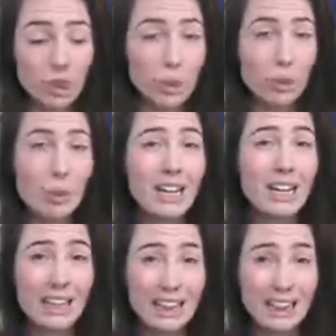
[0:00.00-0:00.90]
you
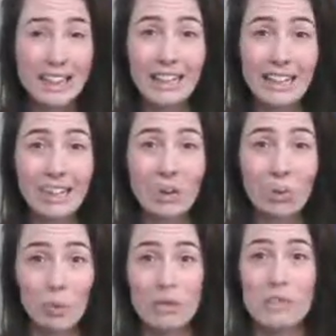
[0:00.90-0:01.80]
can glean
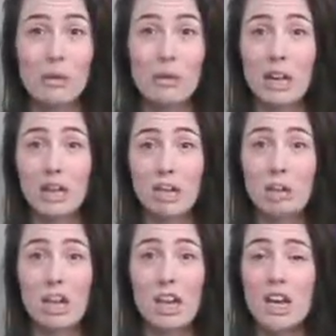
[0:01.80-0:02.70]
wisdom, and you
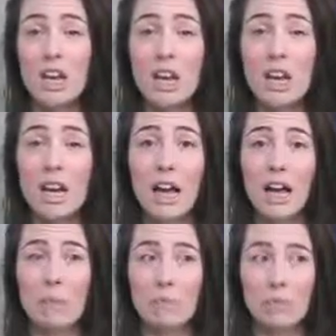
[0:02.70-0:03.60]
can
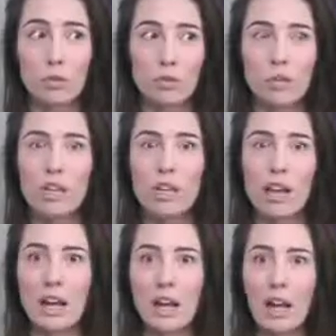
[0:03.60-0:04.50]

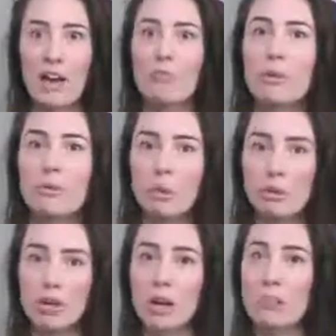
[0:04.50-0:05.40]
really have people you
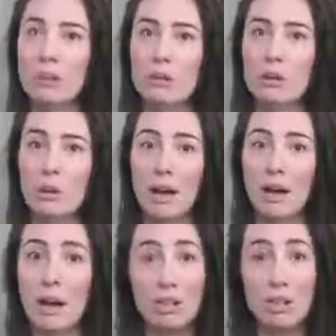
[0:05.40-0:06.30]
look up to and
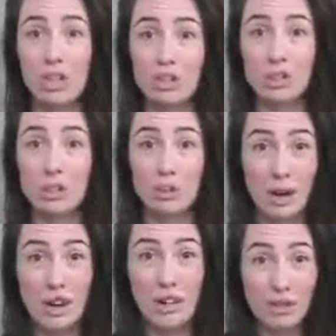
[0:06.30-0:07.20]
admire, and you can learn
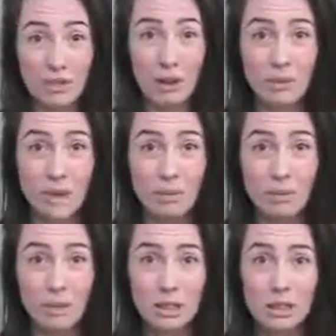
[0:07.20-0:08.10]
directly from
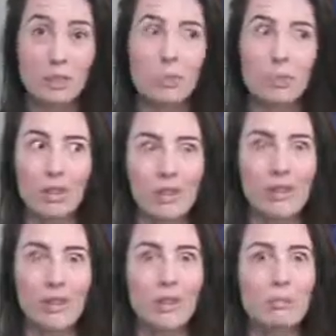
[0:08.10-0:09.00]
them
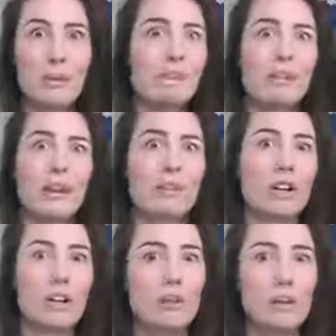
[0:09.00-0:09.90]
without them even ever
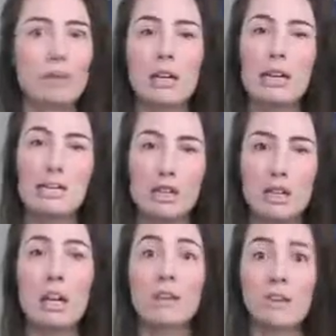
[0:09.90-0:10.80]
knowing, because
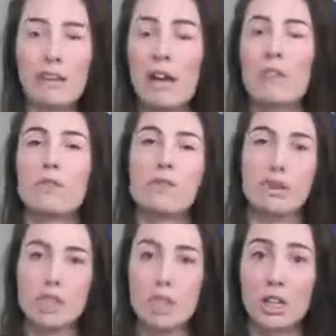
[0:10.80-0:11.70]
they're giving that
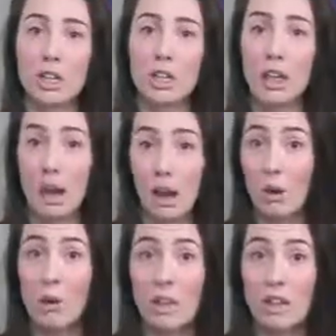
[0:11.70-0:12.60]
information
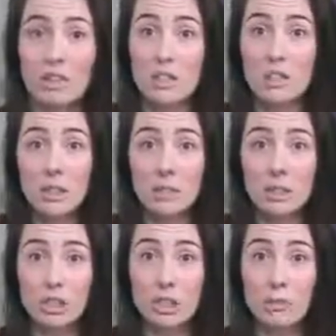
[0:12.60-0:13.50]
out and it's available
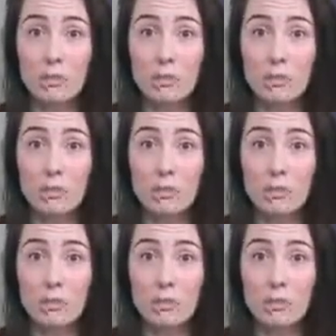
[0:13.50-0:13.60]
to you.